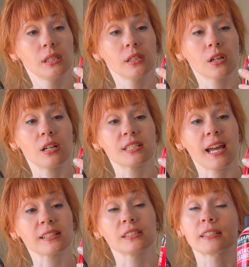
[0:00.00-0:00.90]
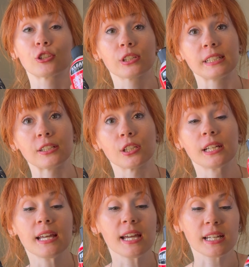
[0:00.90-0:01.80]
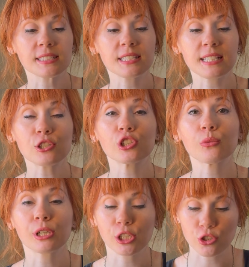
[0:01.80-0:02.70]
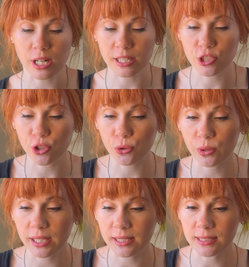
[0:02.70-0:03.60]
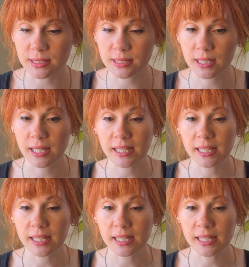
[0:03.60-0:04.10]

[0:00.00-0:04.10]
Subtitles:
contact electric cleaner, because essentially what you're trying to do is